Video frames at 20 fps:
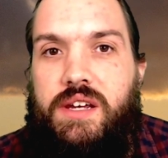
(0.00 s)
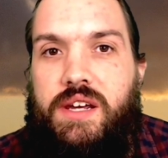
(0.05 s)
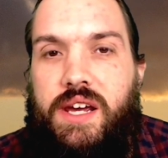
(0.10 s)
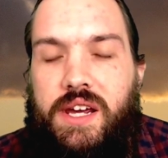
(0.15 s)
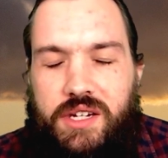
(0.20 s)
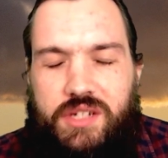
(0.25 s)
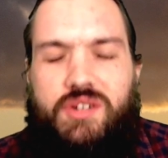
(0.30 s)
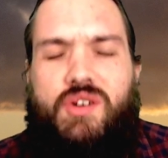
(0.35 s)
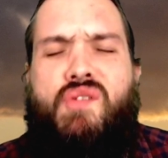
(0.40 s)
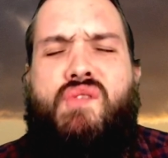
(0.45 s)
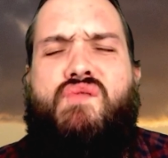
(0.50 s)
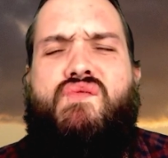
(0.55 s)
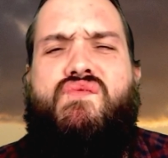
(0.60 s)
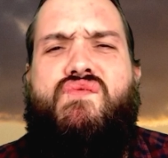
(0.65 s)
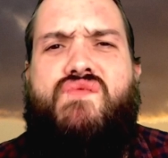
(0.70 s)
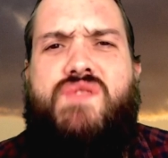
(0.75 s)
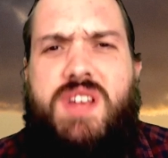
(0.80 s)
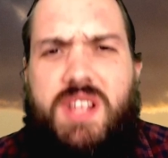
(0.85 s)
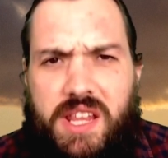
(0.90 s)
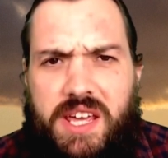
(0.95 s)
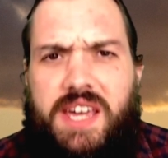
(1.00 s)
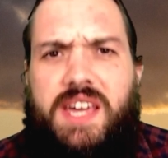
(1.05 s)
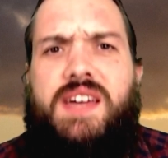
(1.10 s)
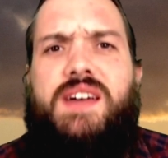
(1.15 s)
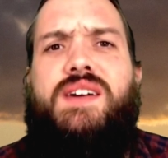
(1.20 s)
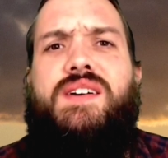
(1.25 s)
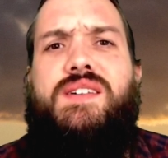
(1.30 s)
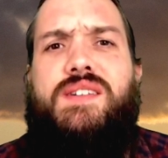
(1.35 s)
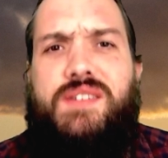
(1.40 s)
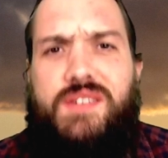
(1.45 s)
It's really
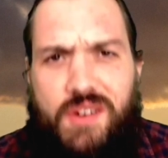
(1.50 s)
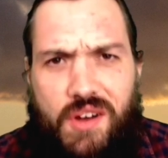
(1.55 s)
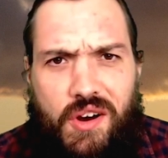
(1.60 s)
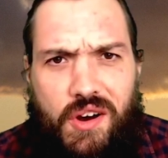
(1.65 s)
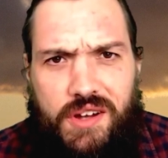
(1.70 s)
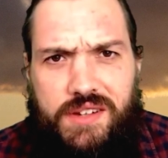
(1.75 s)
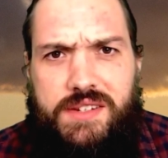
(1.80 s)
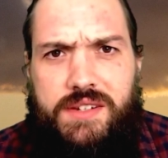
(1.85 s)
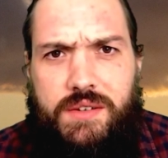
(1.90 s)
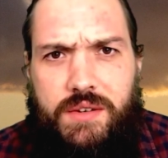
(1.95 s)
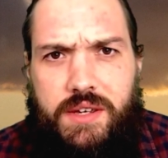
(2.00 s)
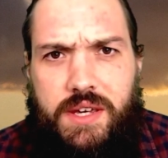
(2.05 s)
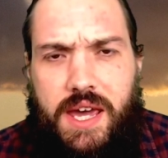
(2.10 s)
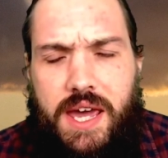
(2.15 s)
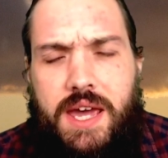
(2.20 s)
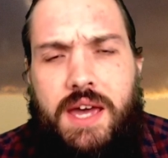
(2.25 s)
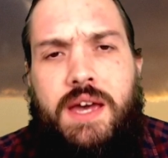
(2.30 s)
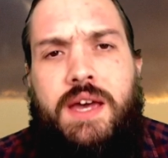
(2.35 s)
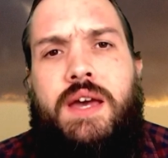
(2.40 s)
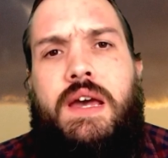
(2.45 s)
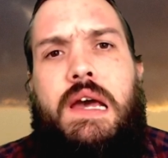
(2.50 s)
not, okay?